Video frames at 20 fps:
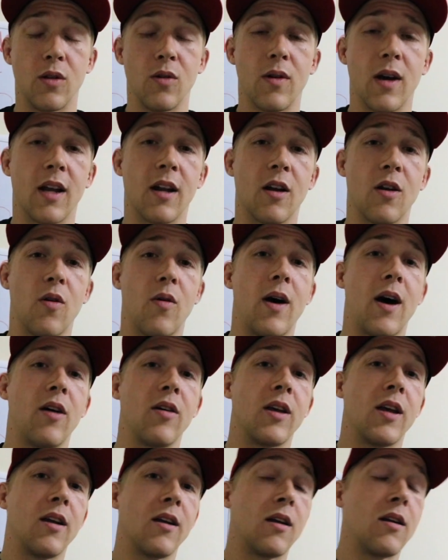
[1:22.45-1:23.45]
You got to go
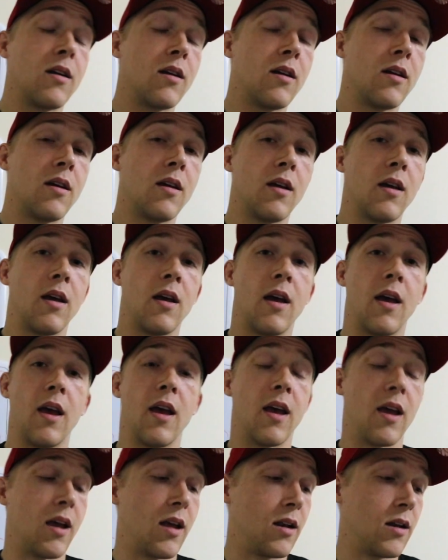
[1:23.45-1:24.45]
out here
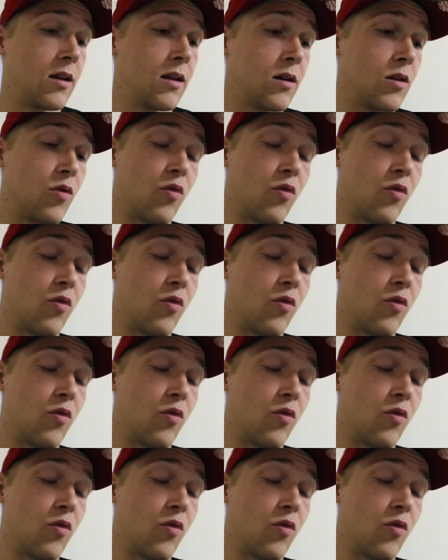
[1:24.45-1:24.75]
and